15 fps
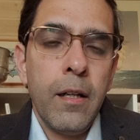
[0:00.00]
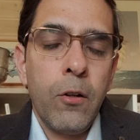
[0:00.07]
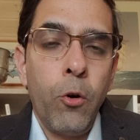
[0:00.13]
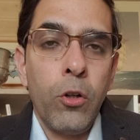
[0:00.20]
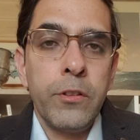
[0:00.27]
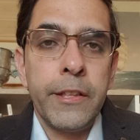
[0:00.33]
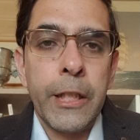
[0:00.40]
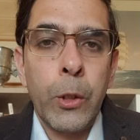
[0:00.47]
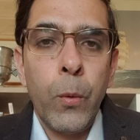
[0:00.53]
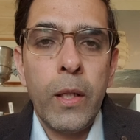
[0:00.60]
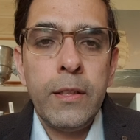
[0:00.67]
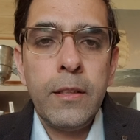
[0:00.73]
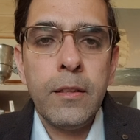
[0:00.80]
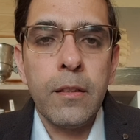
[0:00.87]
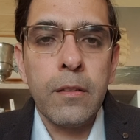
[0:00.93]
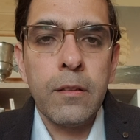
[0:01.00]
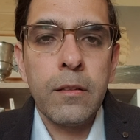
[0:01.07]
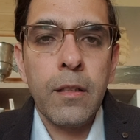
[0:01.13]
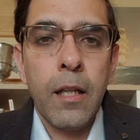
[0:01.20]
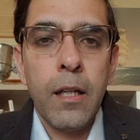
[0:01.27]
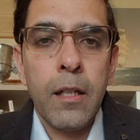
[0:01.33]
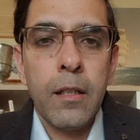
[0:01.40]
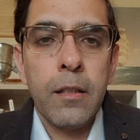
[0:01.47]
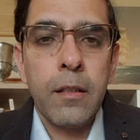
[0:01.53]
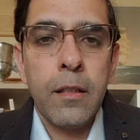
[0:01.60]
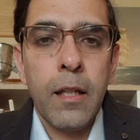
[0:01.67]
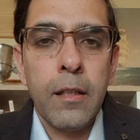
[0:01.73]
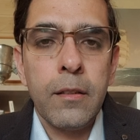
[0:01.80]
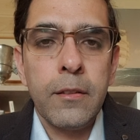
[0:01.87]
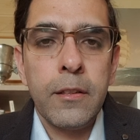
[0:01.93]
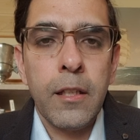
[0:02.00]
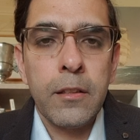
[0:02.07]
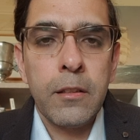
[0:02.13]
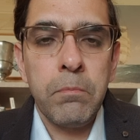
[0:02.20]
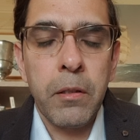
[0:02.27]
consequences, and just